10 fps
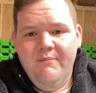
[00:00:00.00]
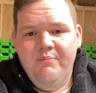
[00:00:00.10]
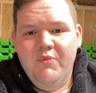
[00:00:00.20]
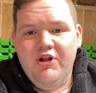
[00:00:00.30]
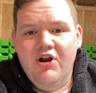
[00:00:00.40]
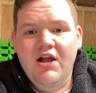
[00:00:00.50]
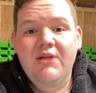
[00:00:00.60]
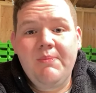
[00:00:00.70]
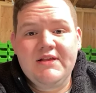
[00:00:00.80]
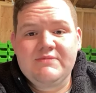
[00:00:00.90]
But they're not going
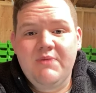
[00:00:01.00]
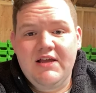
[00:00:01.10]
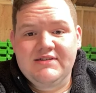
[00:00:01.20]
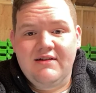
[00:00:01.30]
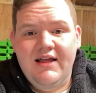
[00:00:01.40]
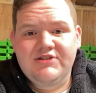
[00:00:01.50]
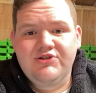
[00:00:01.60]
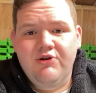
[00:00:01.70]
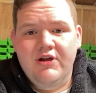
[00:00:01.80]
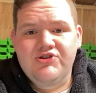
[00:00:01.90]
to be as big as the last
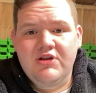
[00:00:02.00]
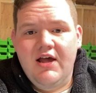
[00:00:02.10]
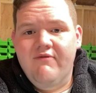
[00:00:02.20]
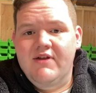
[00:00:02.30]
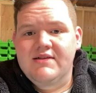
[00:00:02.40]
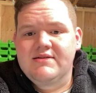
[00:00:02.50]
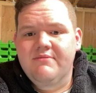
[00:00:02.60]
2 crates you got, Vanessa.